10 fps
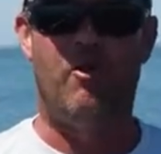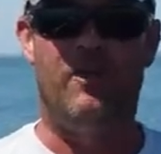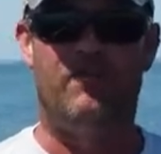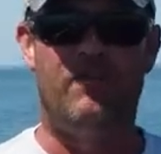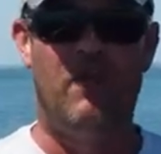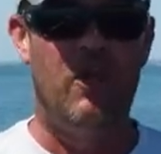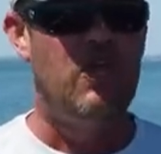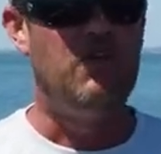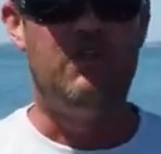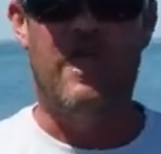weights.
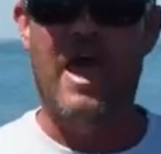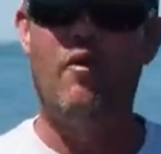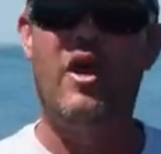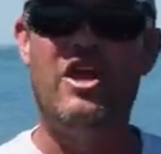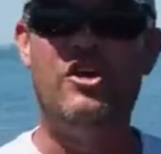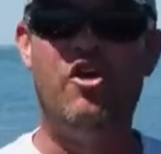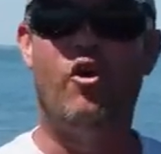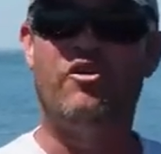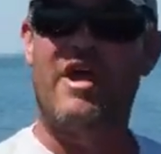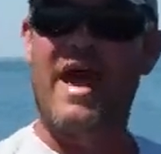That way you
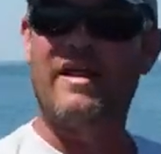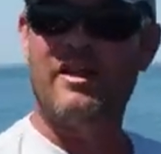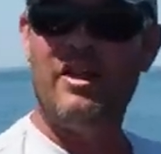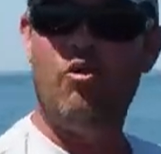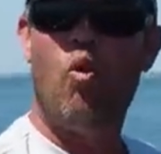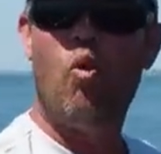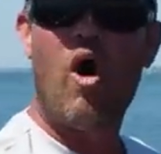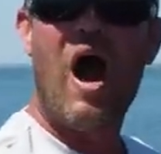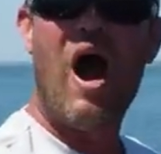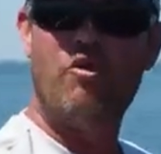know exactly
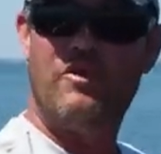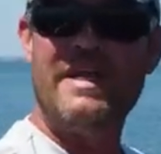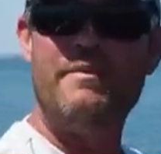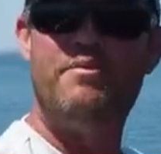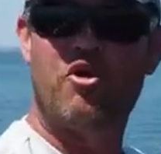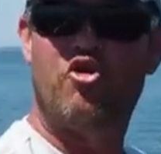how deep your